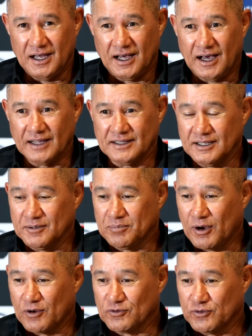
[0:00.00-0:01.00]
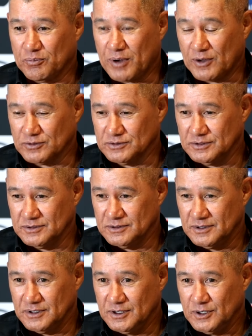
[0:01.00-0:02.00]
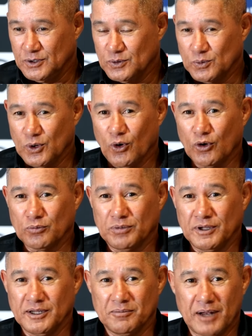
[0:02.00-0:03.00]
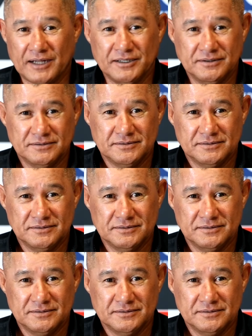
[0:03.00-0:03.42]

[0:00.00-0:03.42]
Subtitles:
I think pound for pound, we all bleed blood